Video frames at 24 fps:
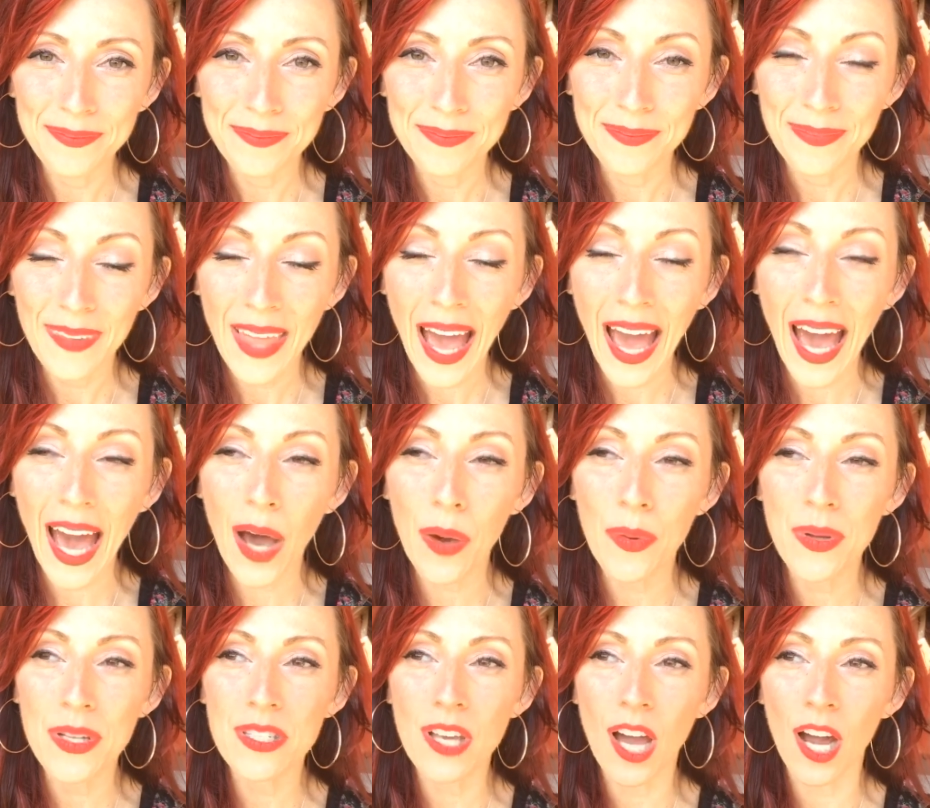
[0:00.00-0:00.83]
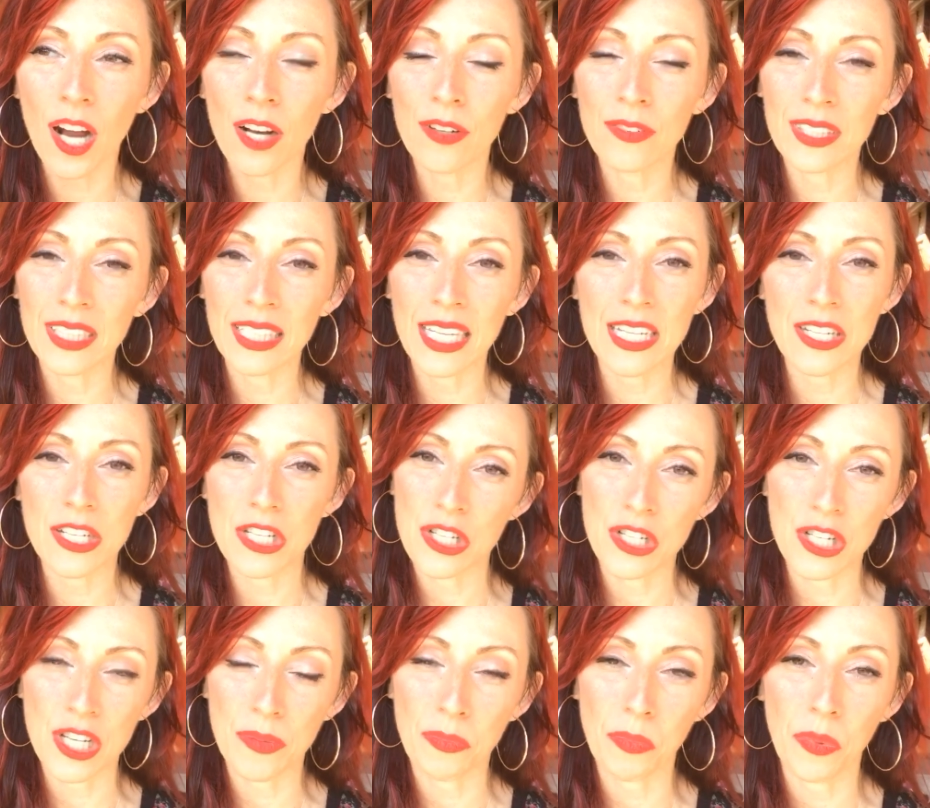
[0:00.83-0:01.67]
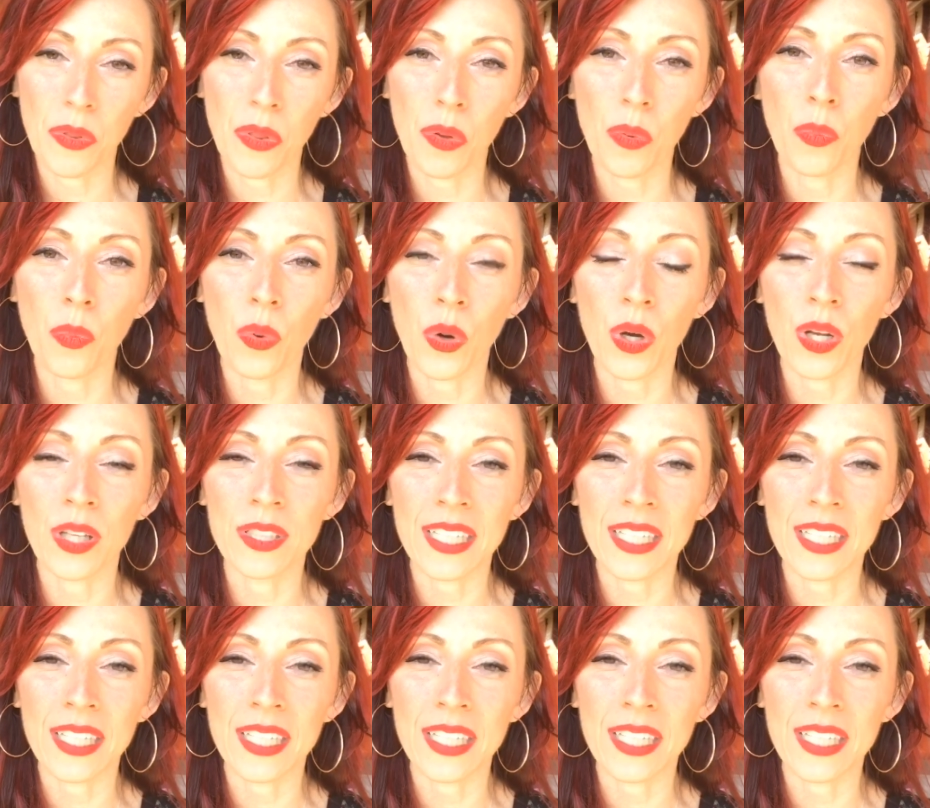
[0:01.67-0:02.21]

How is our relationship with the world,